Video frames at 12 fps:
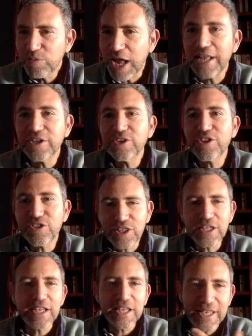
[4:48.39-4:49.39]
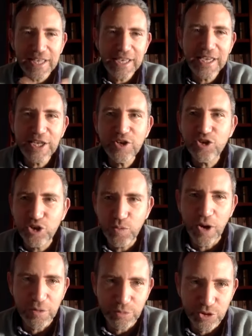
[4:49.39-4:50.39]
and he knew
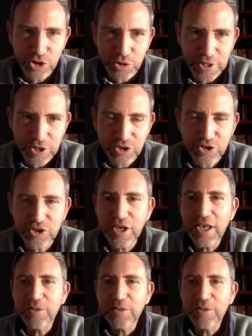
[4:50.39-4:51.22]
I was Jewish,